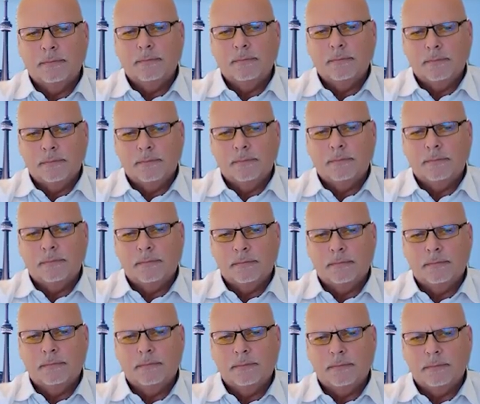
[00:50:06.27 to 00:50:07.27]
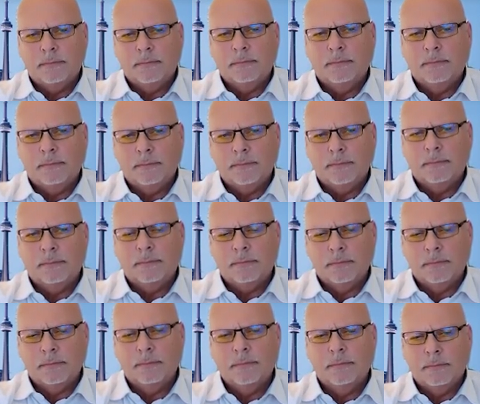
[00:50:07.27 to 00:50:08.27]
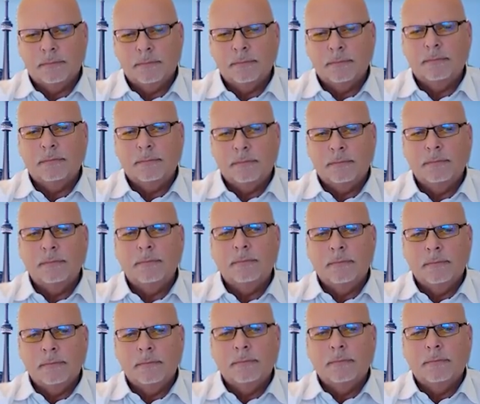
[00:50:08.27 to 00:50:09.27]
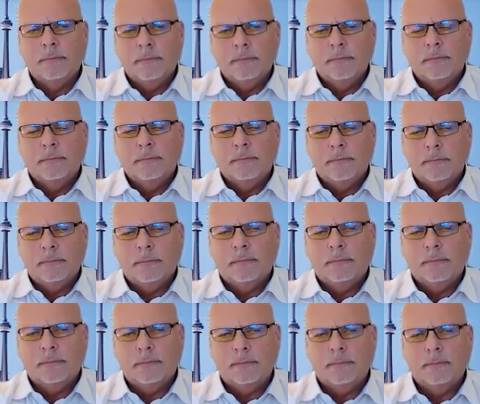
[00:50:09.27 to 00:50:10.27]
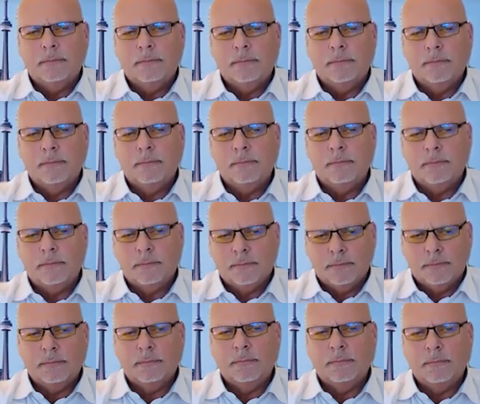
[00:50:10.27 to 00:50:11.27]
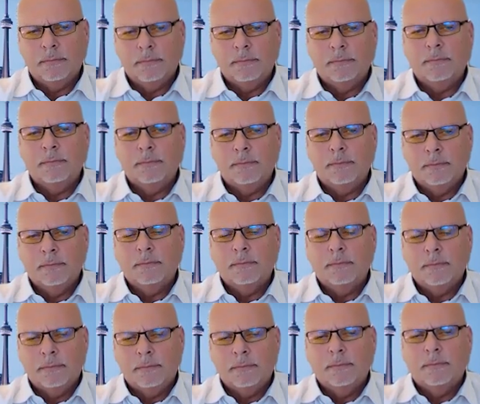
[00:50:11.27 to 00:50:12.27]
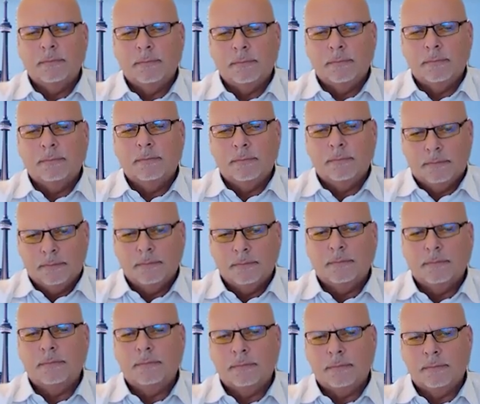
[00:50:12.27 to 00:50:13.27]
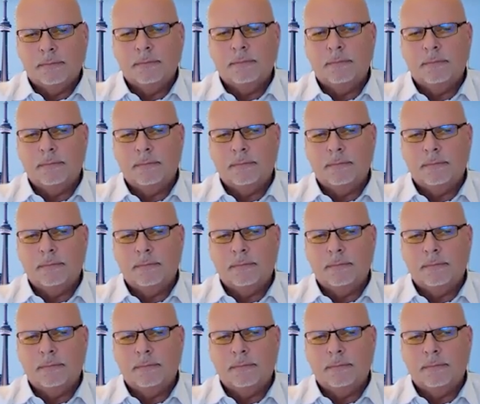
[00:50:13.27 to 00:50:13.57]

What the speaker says: [no speech]